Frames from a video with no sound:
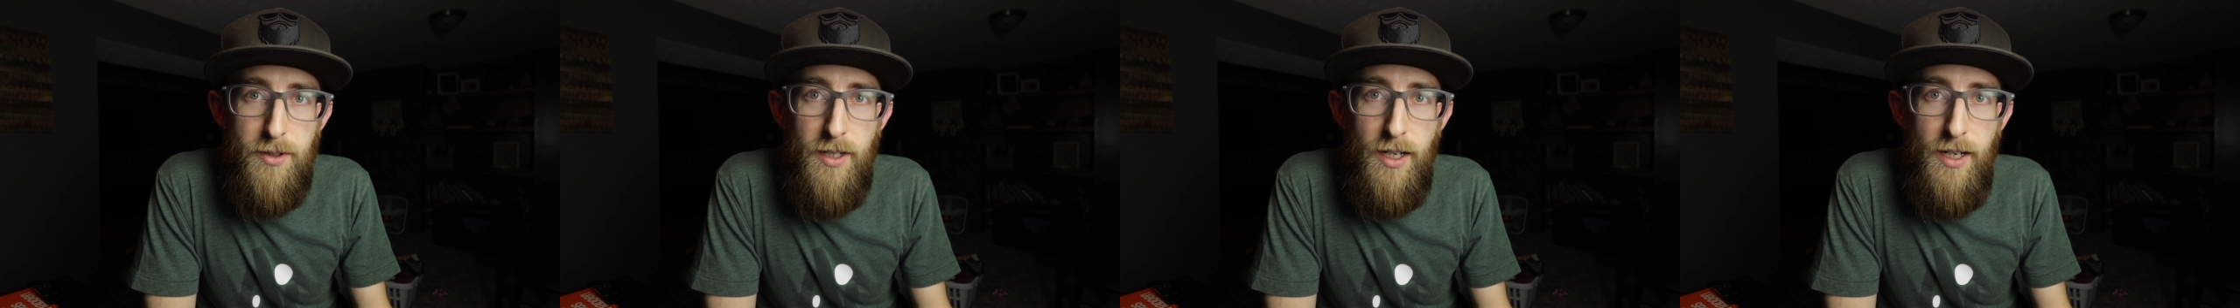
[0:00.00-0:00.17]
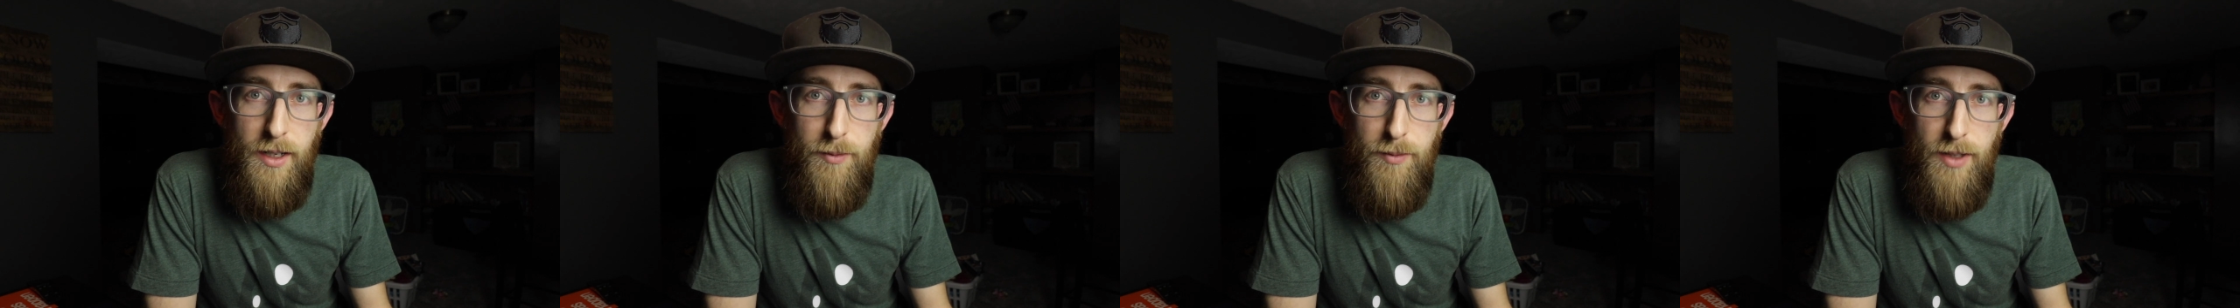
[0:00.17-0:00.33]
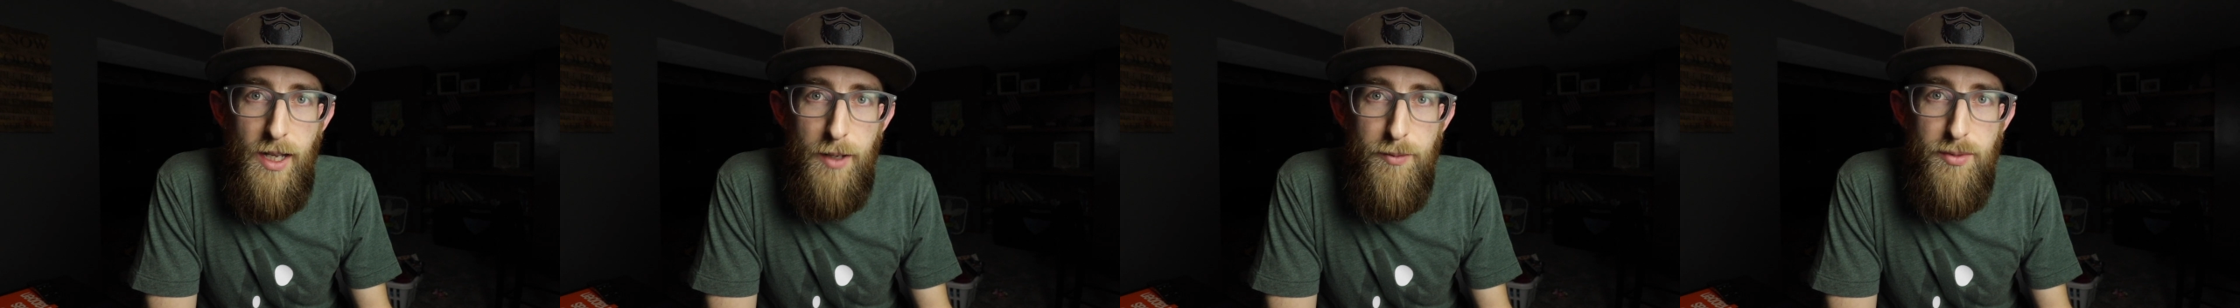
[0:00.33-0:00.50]

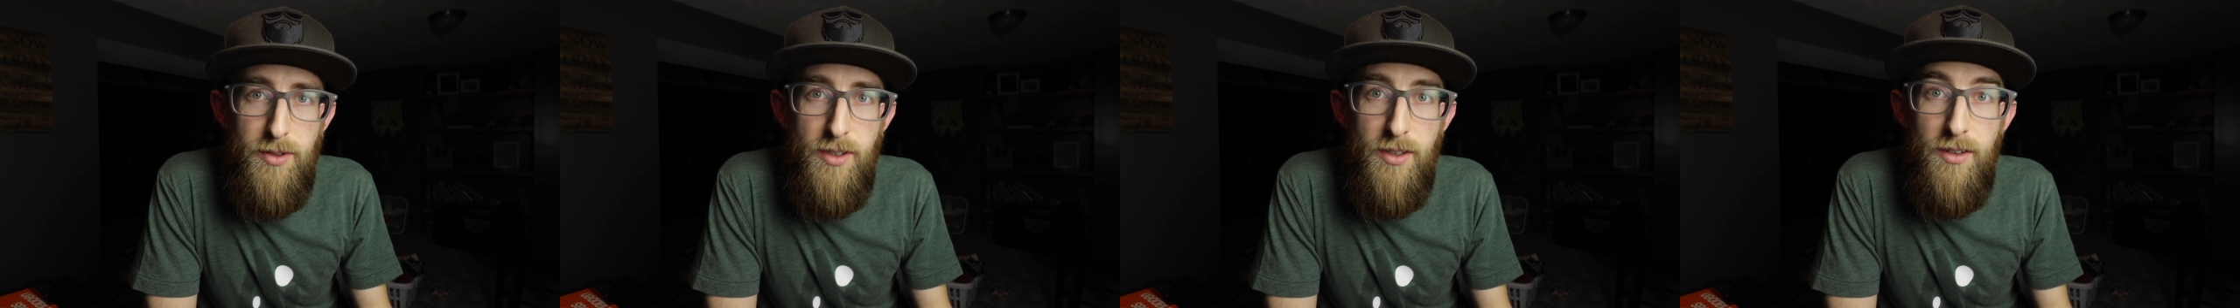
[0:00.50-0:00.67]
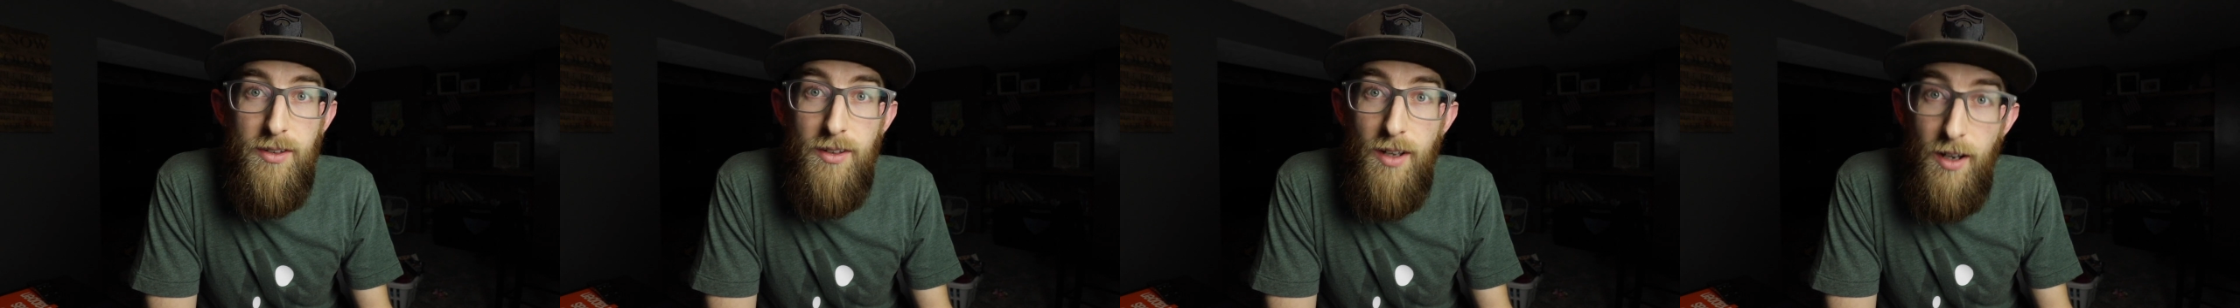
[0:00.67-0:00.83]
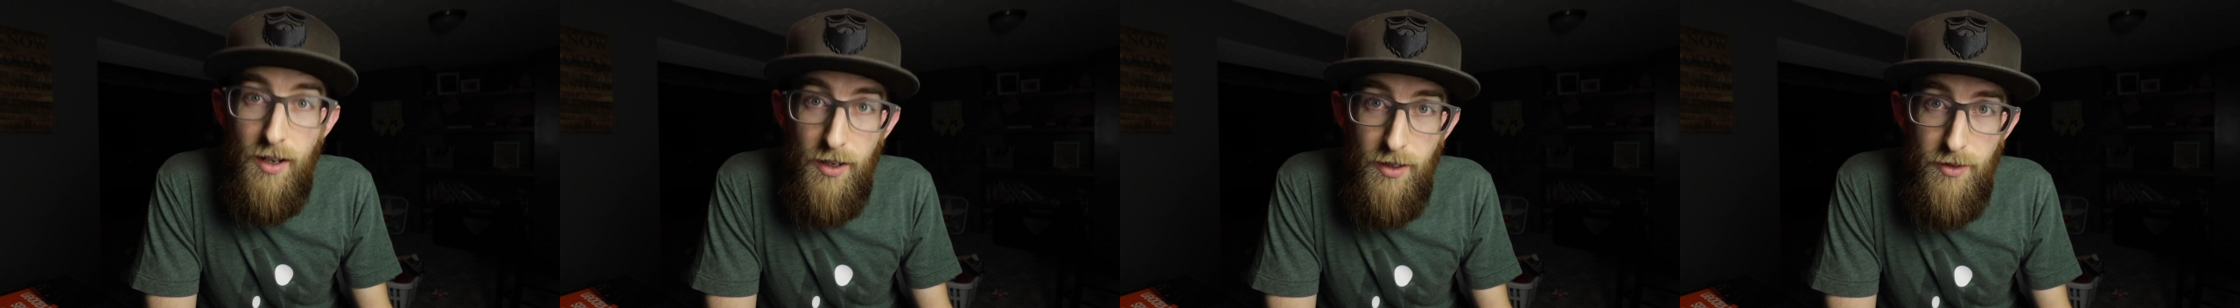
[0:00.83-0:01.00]
time
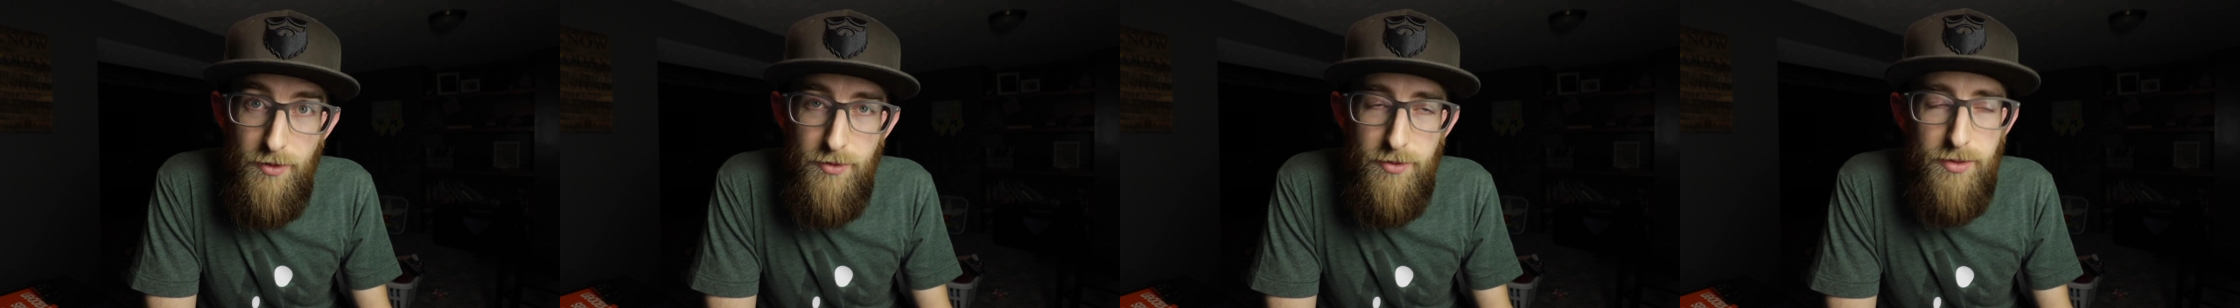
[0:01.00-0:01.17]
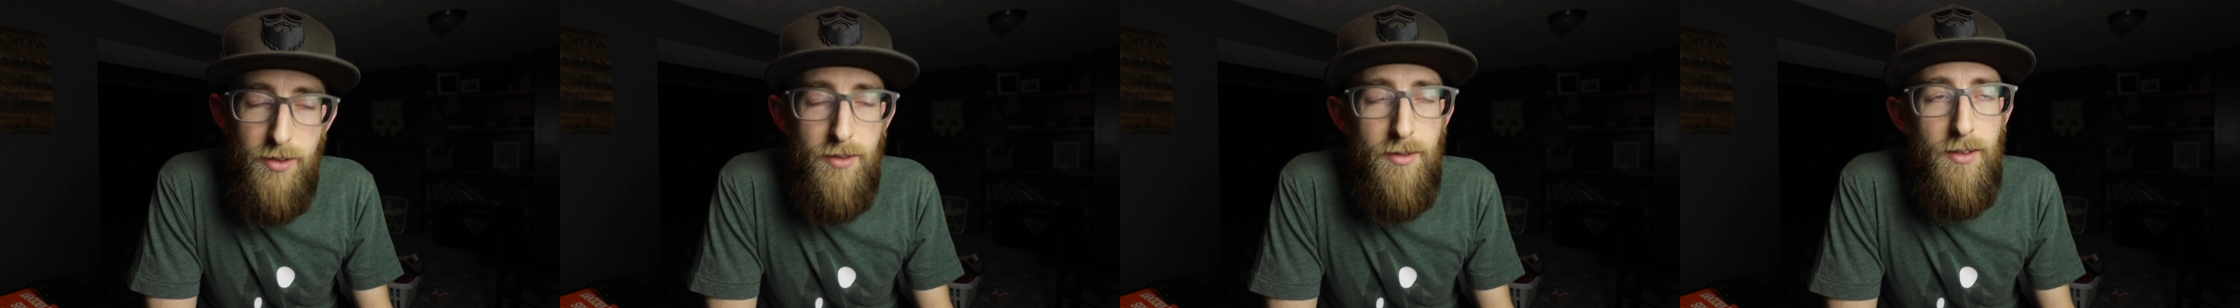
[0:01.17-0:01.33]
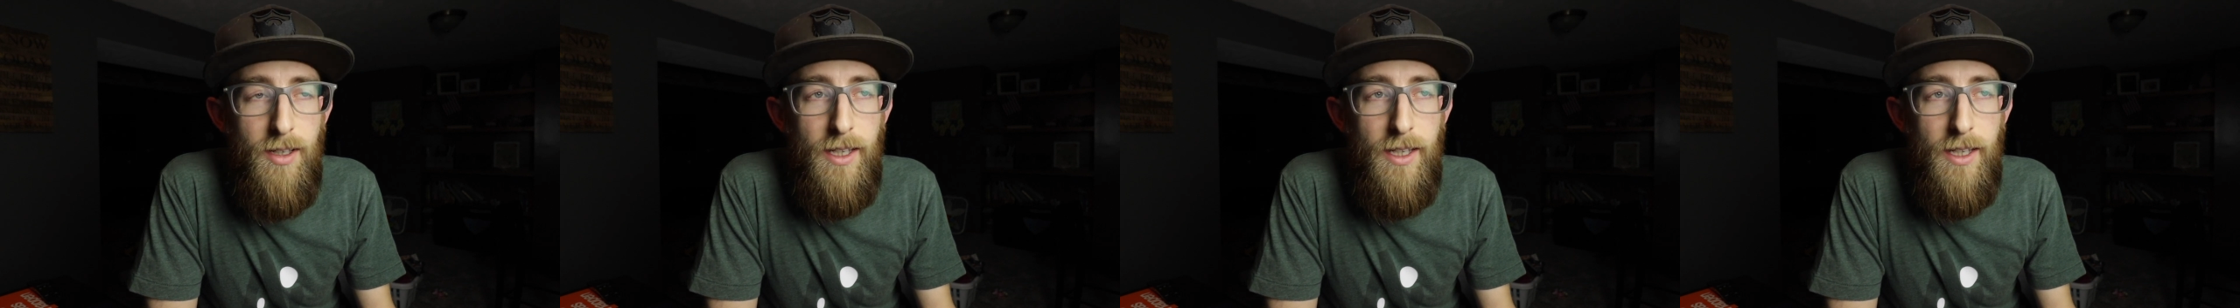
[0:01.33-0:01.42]
lapses of?